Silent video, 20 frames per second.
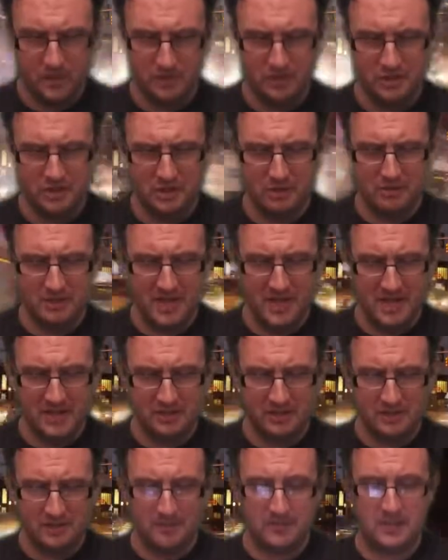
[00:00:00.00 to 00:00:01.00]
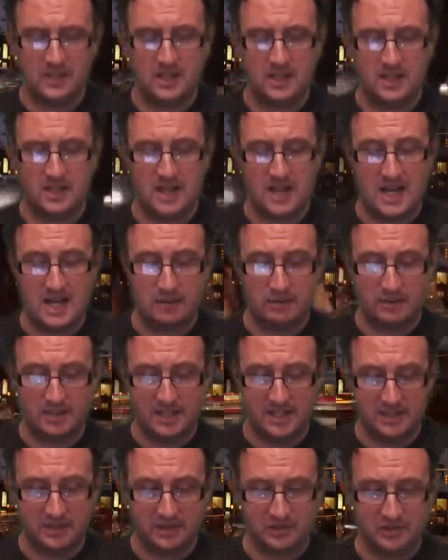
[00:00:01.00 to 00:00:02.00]
So that is something I would
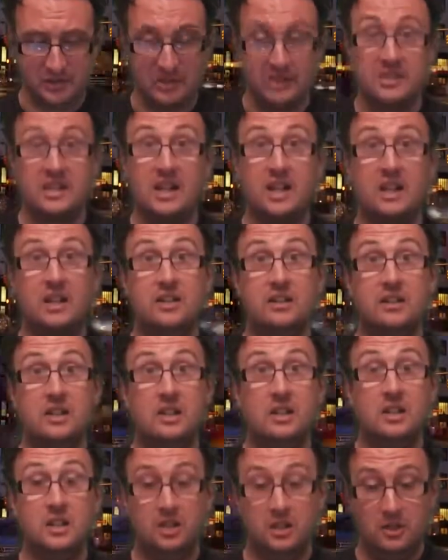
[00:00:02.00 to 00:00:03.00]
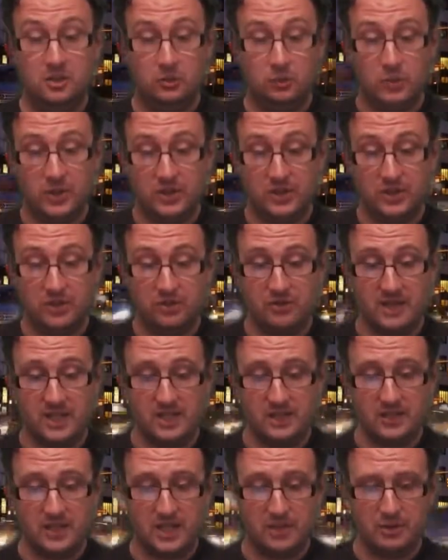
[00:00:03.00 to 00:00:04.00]
like to see done with the
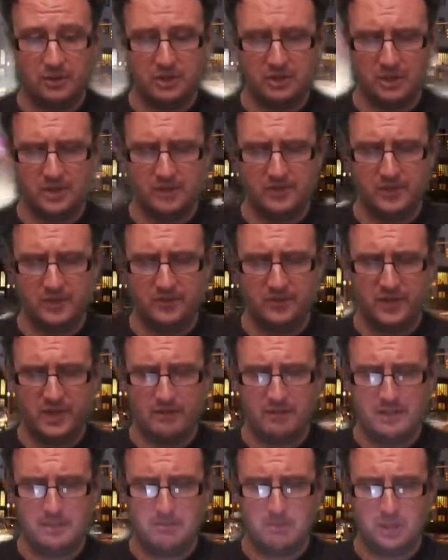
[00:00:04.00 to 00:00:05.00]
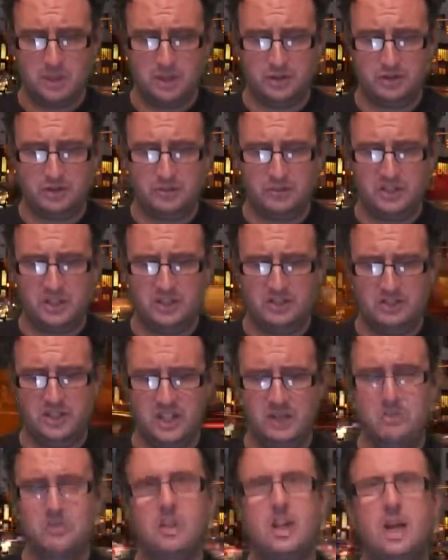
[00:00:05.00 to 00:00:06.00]
Trans Am, just something very modern, but at the
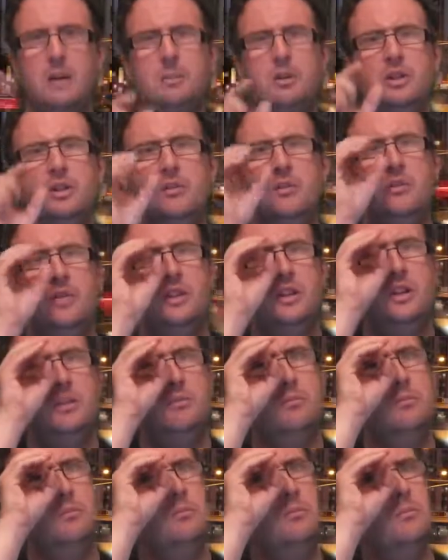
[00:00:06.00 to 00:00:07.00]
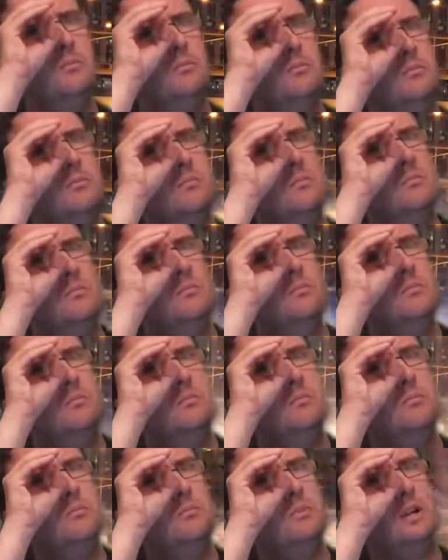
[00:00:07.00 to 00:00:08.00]
same time, look and think,
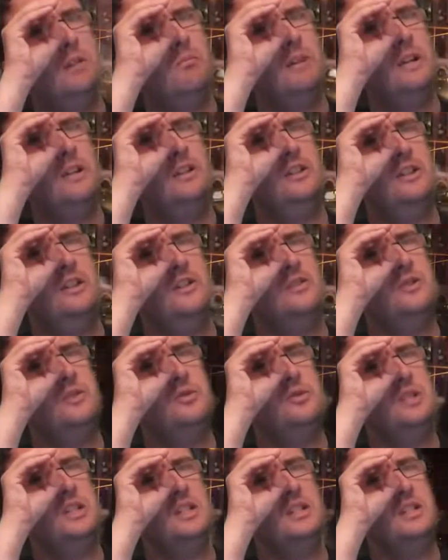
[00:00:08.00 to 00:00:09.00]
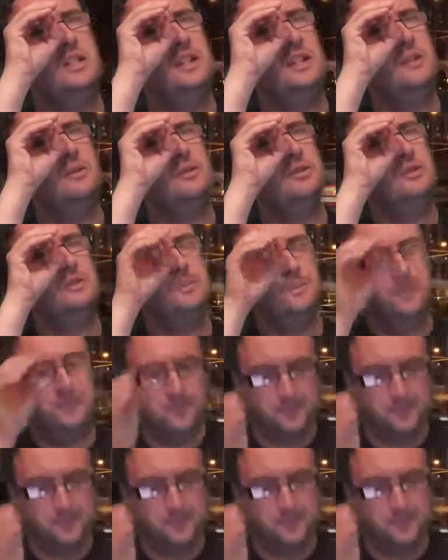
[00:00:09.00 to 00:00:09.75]
I recognize those details.